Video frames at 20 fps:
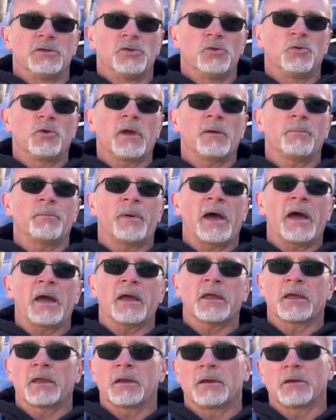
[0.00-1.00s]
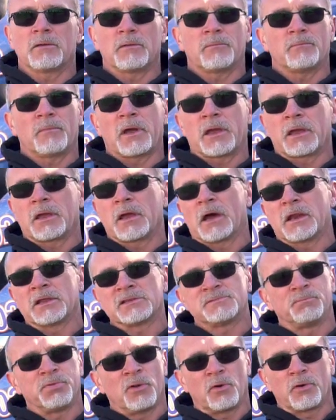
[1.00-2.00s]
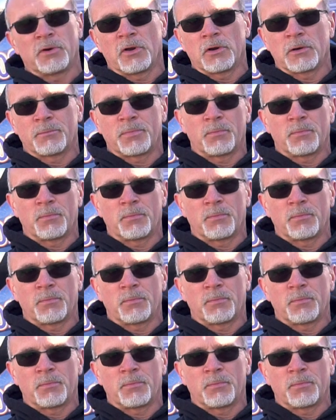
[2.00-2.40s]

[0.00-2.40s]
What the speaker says: You get back and, my God, it's blown out of